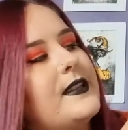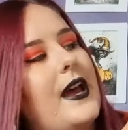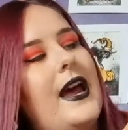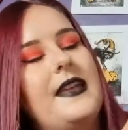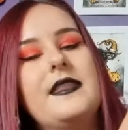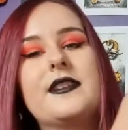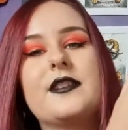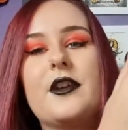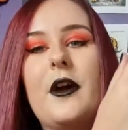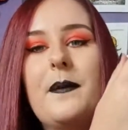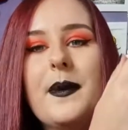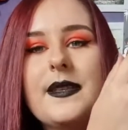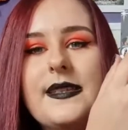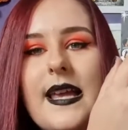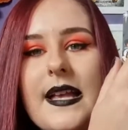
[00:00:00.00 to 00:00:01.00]
So at the top
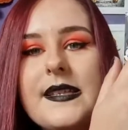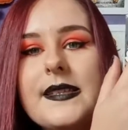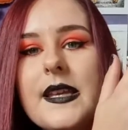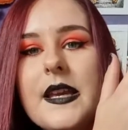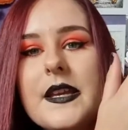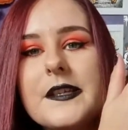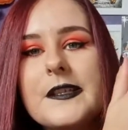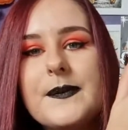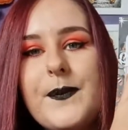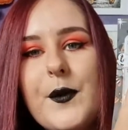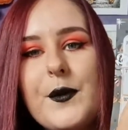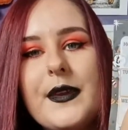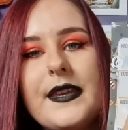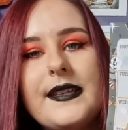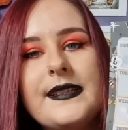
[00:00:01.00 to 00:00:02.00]
it says
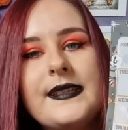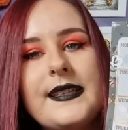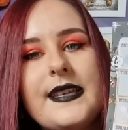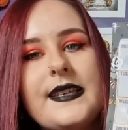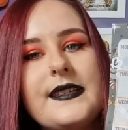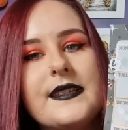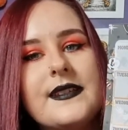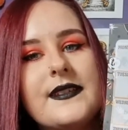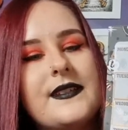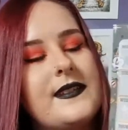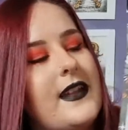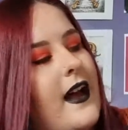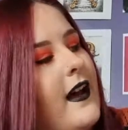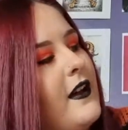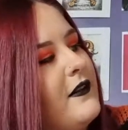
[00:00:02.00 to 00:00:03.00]
spooky season
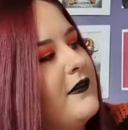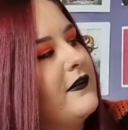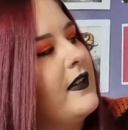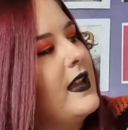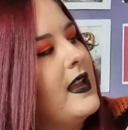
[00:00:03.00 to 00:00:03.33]
stuff.